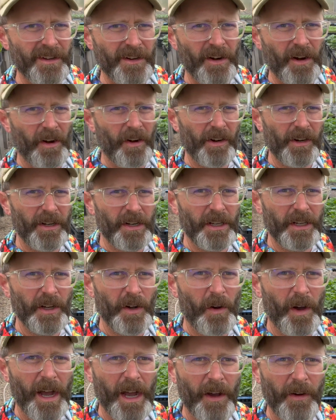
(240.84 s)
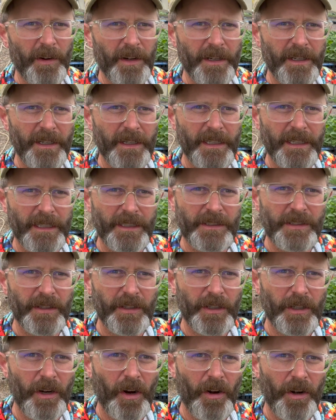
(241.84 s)
are going to go out into
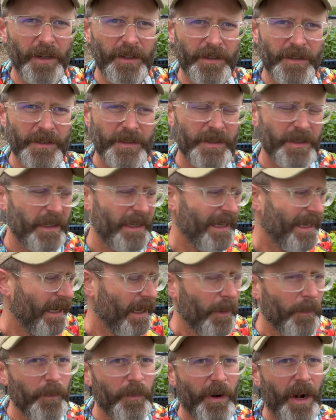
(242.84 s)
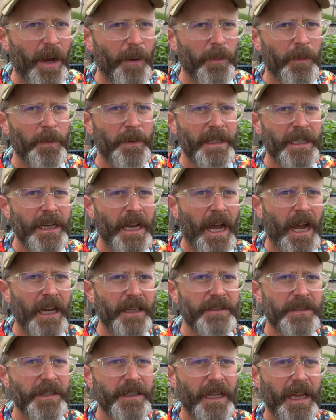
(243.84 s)
the gardens. Probably
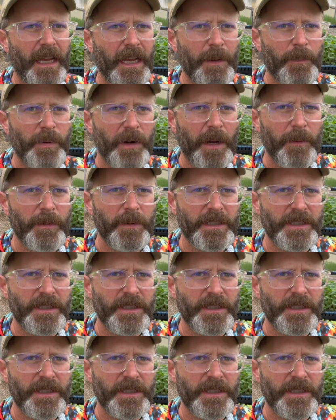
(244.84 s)
not today, probably